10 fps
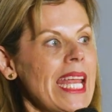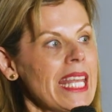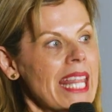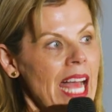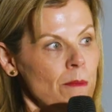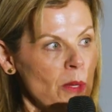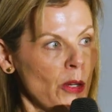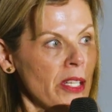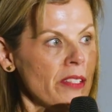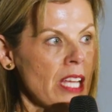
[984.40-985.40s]
In that
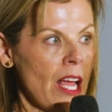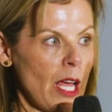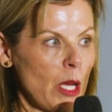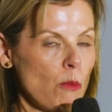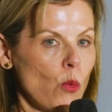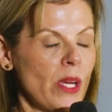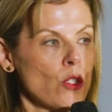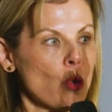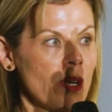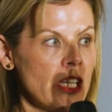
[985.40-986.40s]
period of time, we
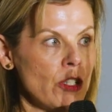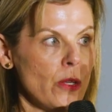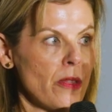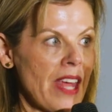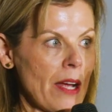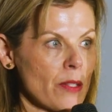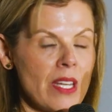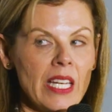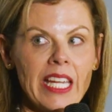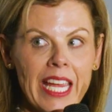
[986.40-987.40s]
had
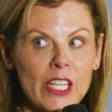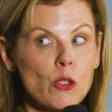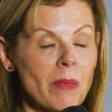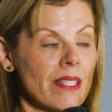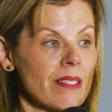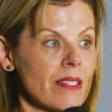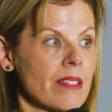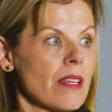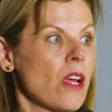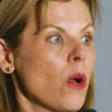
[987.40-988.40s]
22,000
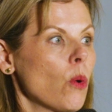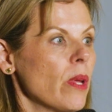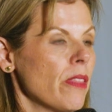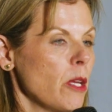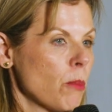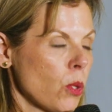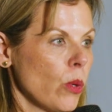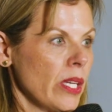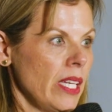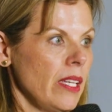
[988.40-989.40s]
engagements with
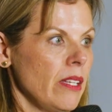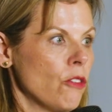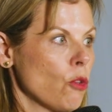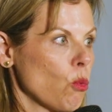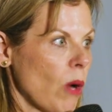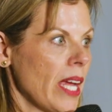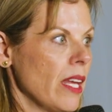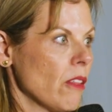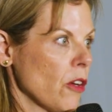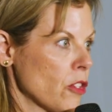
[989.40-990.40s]
employees
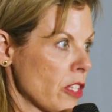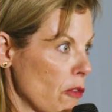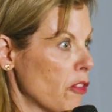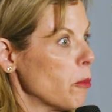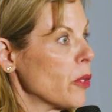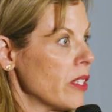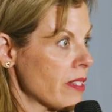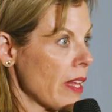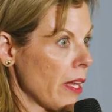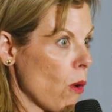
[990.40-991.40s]
writing their self-input and
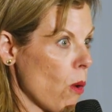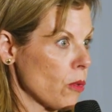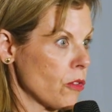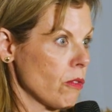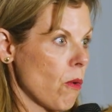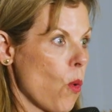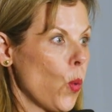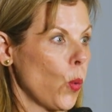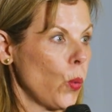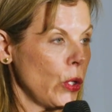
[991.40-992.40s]
setting goals.
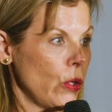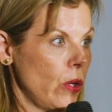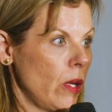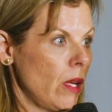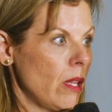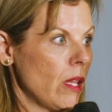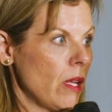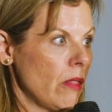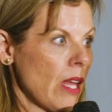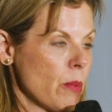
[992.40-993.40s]

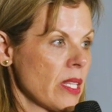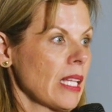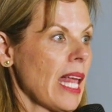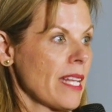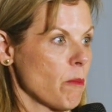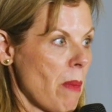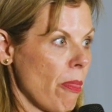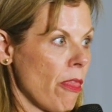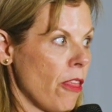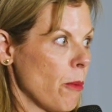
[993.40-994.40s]
That was in the last
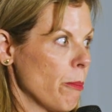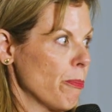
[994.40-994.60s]
month.